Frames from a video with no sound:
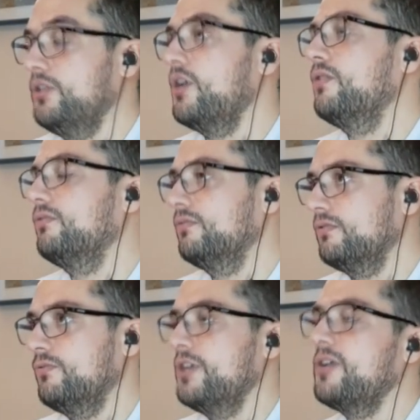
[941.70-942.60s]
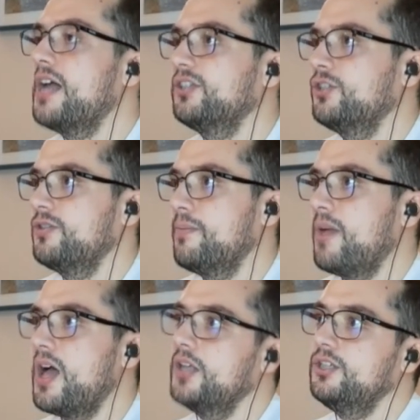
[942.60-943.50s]
know when you got into a
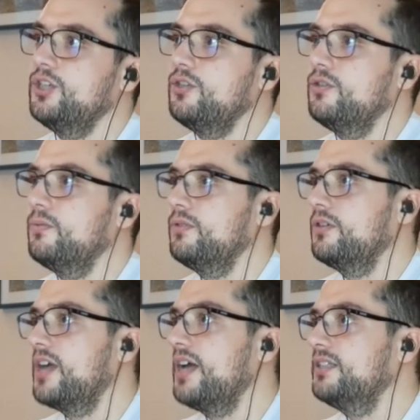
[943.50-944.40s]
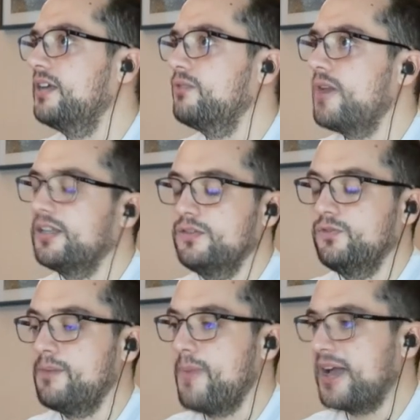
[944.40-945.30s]
band, you guys had like
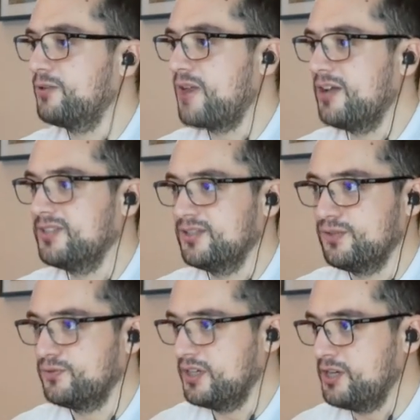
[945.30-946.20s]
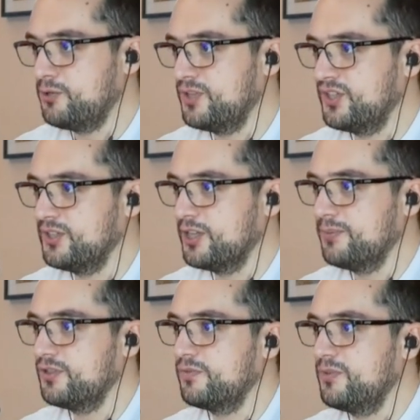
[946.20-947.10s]
different backgrounds and different interests in
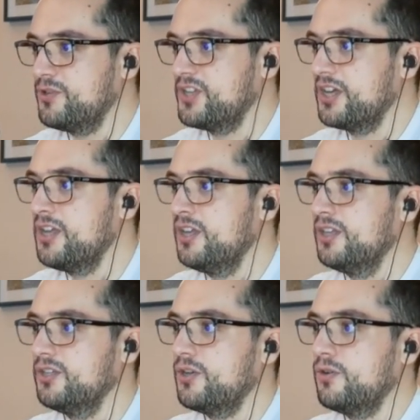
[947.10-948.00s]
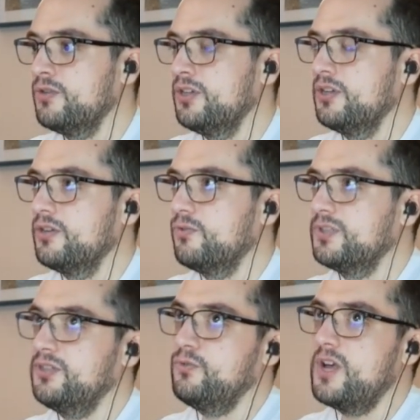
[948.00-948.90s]
terms of music. So
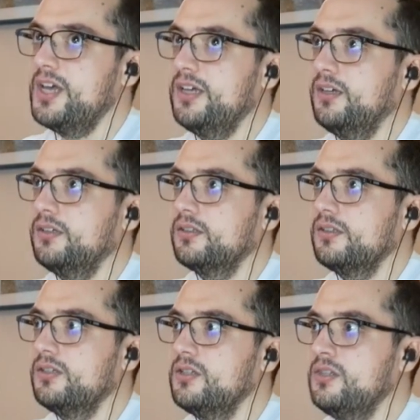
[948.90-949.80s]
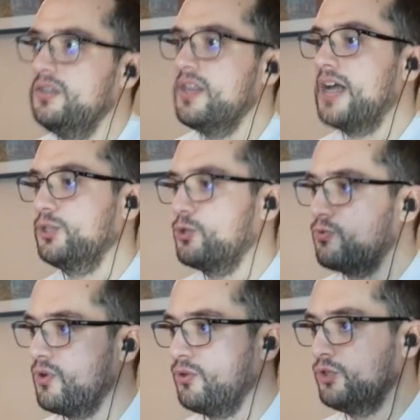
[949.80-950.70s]
was it like
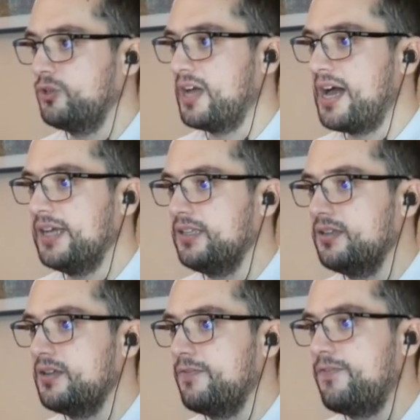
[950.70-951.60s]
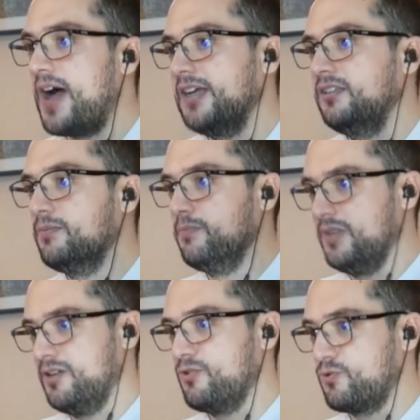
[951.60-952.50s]
natural to kind of find the
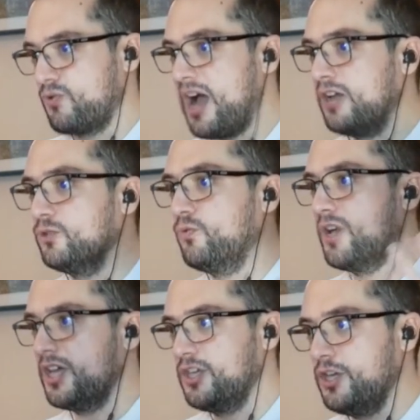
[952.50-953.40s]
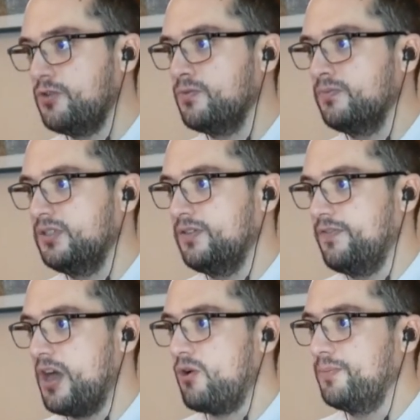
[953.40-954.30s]
middle ground where you
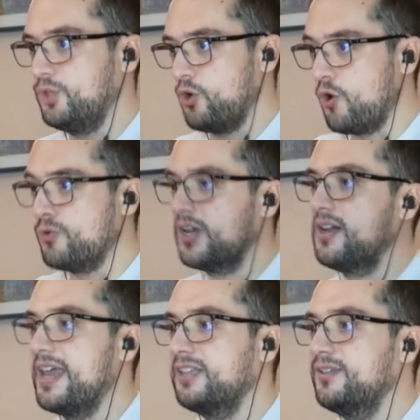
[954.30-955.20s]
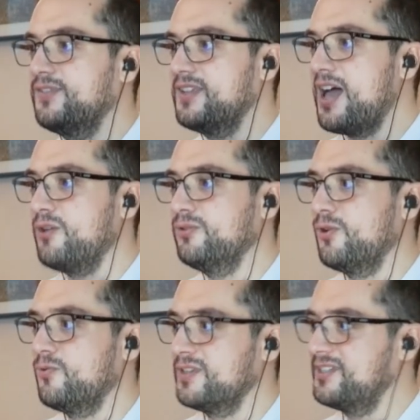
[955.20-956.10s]
developed your own collective sound,
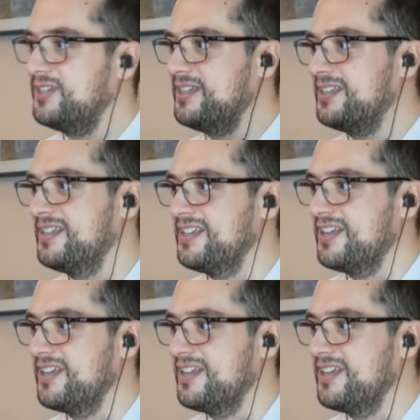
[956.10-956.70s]
or was it